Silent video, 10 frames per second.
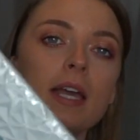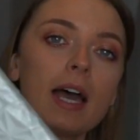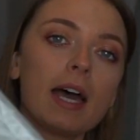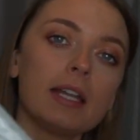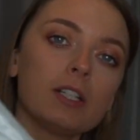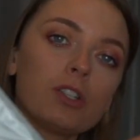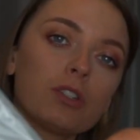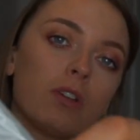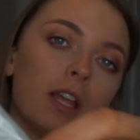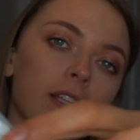and it's just
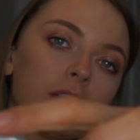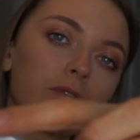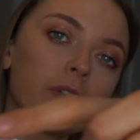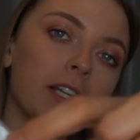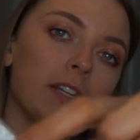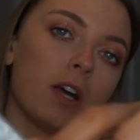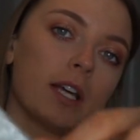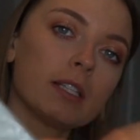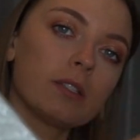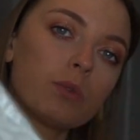got like this really
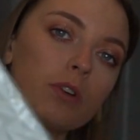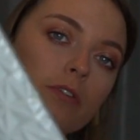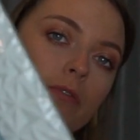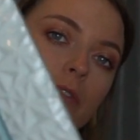nice sort of